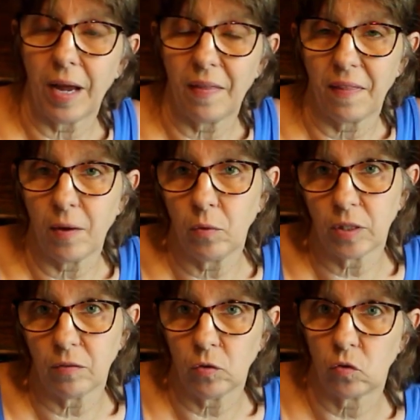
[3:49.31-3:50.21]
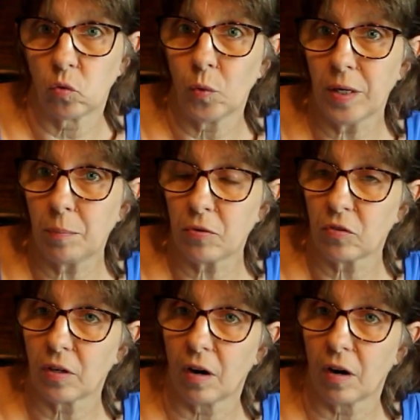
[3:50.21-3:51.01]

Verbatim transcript: and they will give you 20%